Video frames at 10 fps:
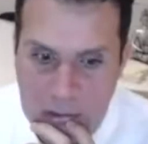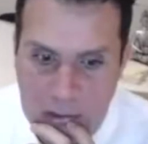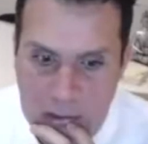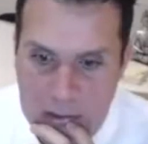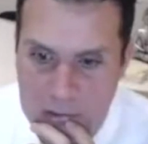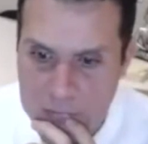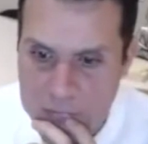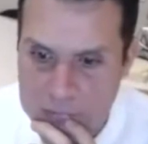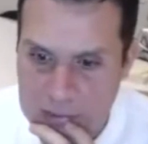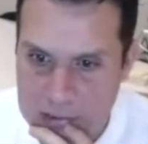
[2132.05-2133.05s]

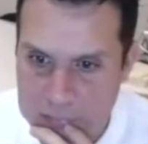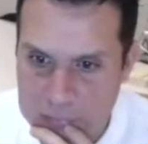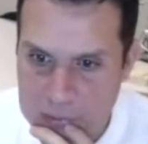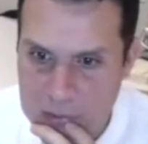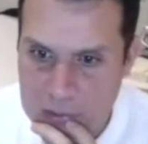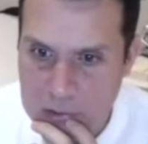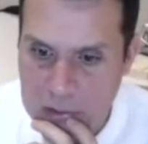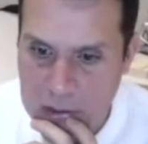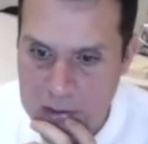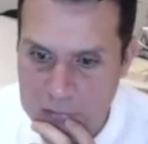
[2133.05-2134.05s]
I've, um,
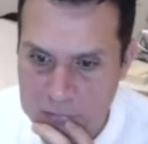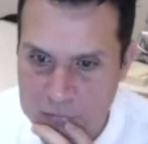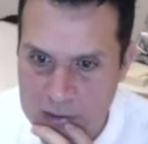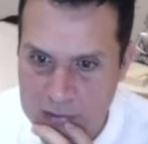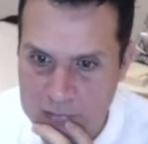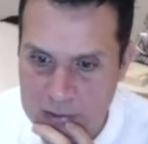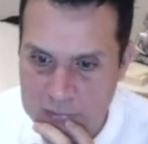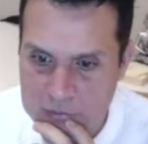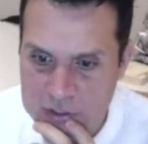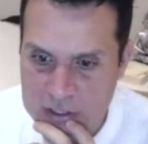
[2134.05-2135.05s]
I've, yep. I've,
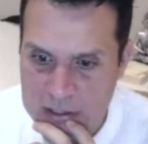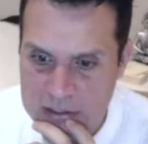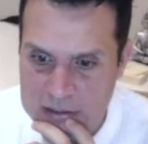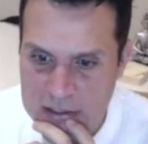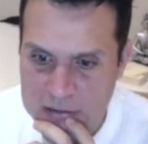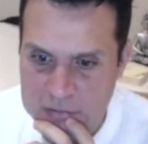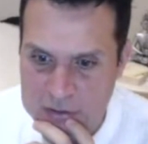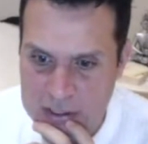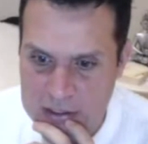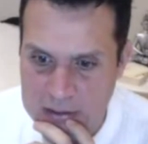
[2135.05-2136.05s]
I've, shared I've
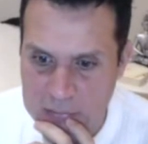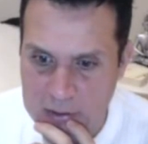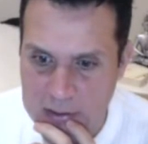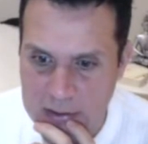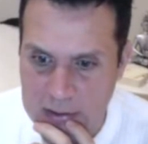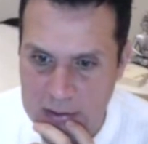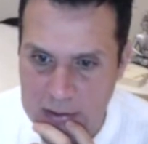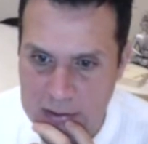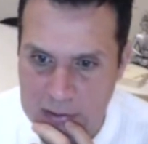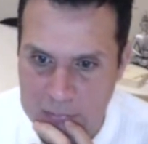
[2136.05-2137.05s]
shared already
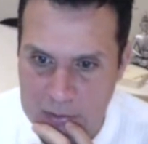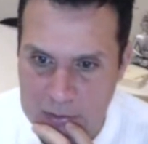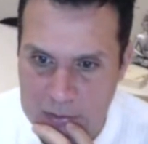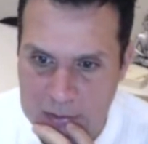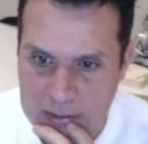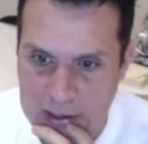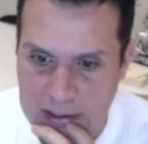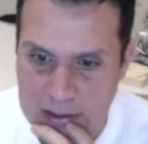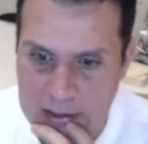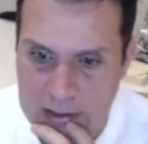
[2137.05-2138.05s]
um, the
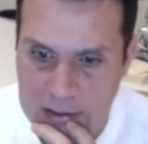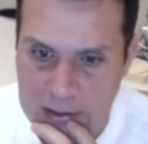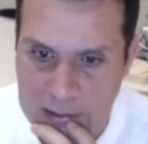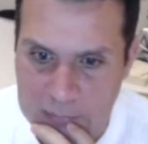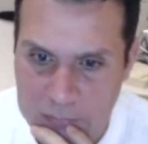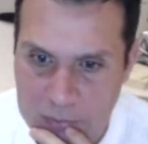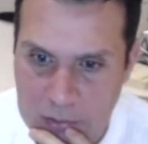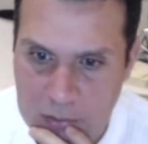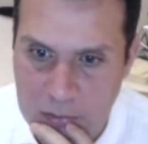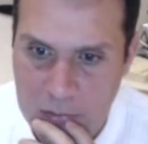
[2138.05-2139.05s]
deck here
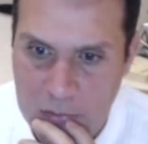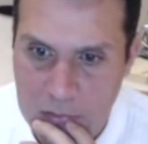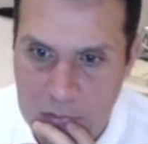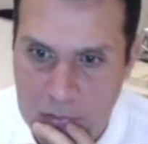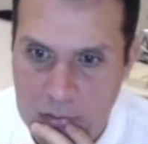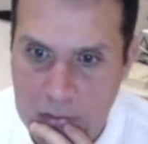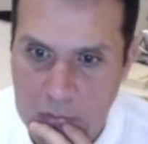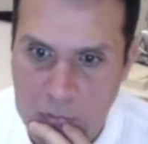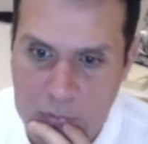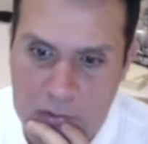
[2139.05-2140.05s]

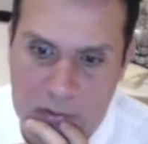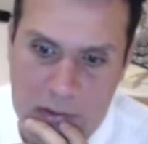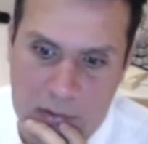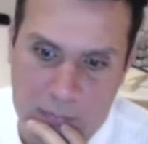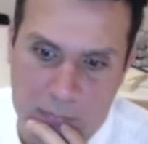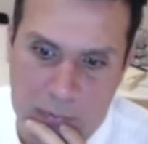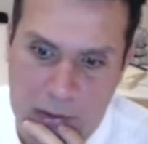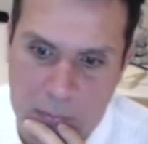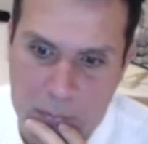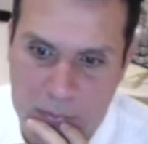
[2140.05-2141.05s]
on the
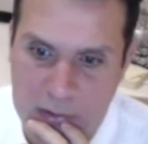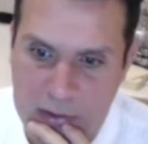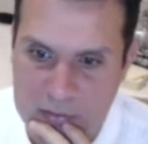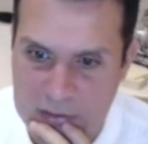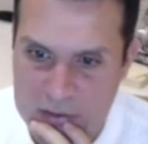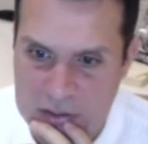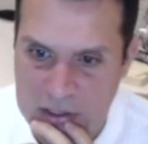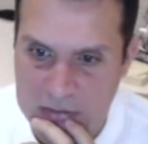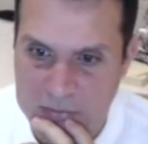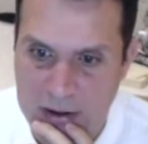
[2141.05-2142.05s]
I put it as a
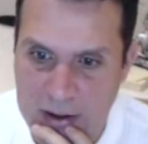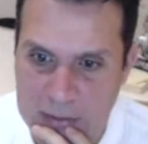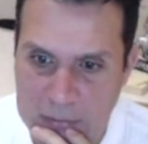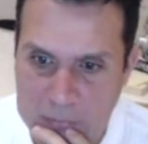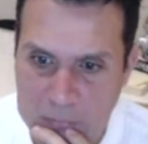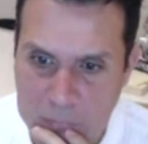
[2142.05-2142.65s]
shared file.